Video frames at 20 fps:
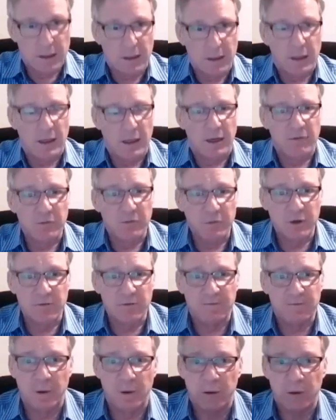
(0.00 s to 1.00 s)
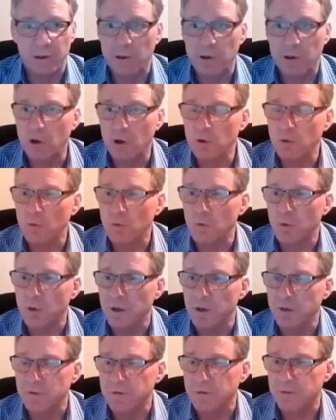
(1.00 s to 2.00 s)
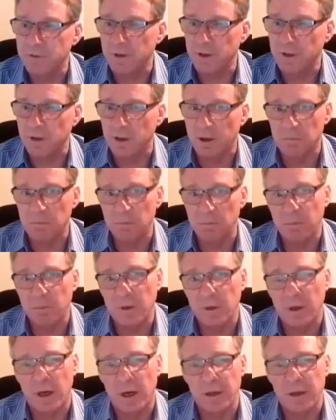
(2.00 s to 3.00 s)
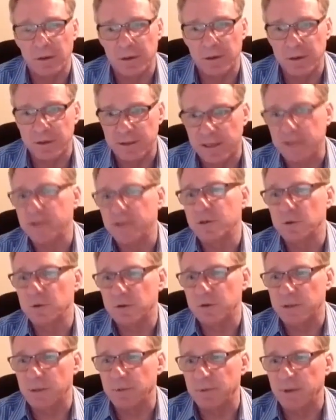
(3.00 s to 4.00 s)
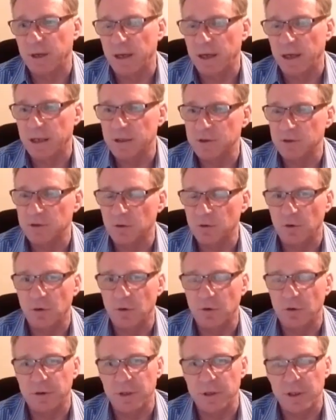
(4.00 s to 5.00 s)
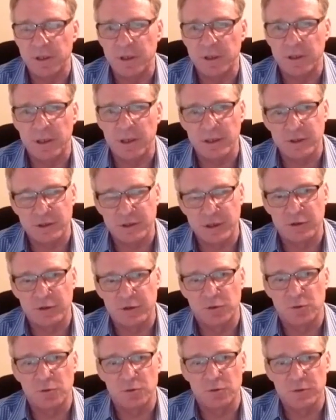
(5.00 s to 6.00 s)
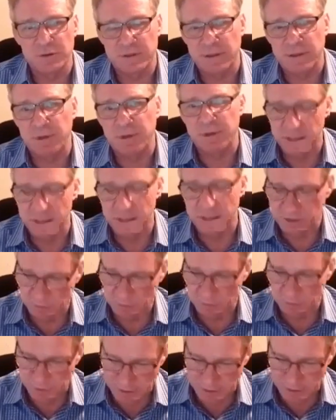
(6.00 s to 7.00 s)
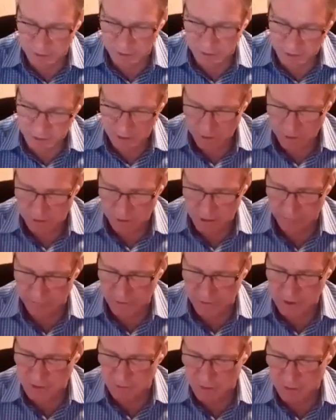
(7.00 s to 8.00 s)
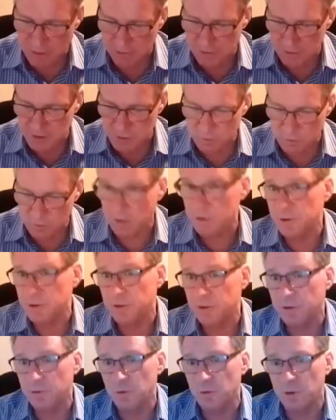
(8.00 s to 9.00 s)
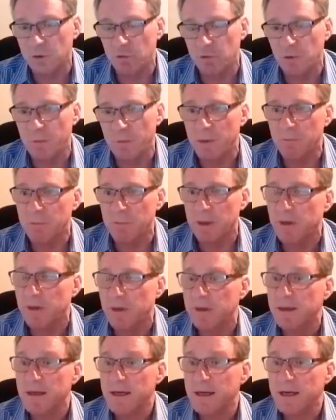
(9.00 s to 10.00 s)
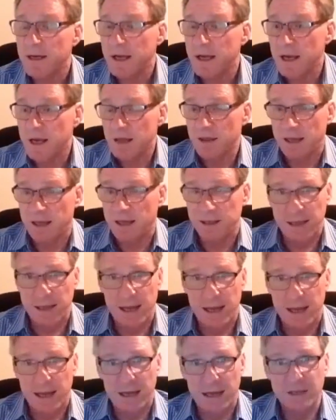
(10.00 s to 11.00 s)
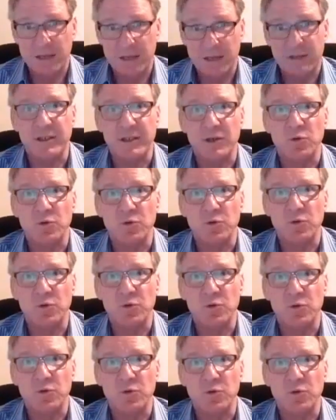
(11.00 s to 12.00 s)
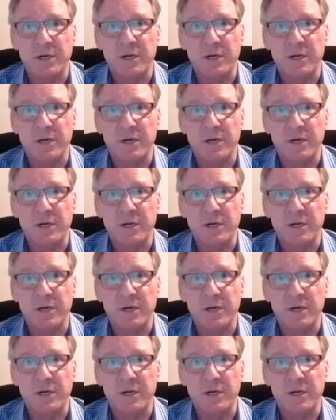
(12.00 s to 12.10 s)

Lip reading: If you've been following along with either the technical seminars or the general seminars that we have each month as well, you will remember that last year